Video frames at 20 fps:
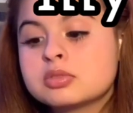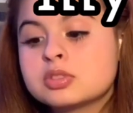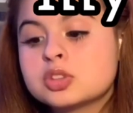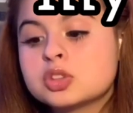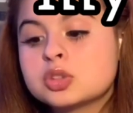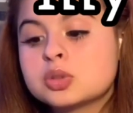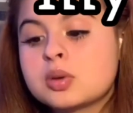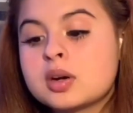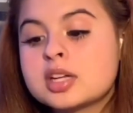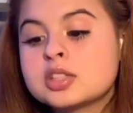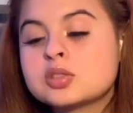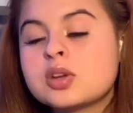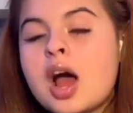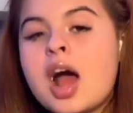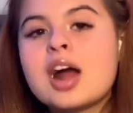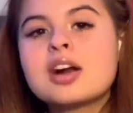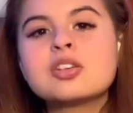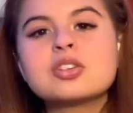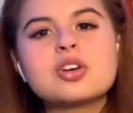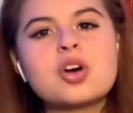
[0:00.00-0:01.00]
So
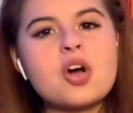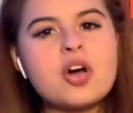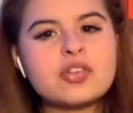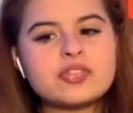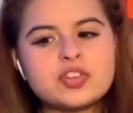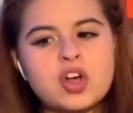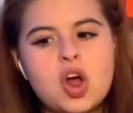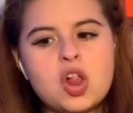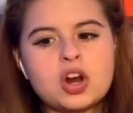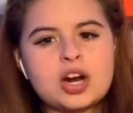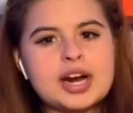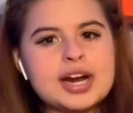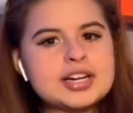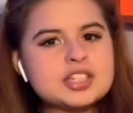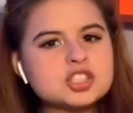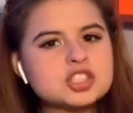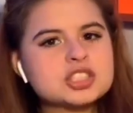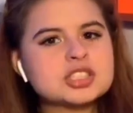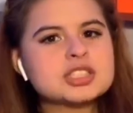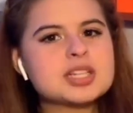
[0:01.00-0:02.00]
I don't know if y'all are
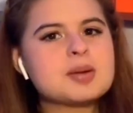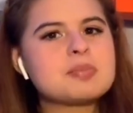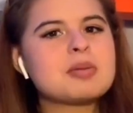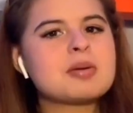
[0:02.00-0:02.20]
interested,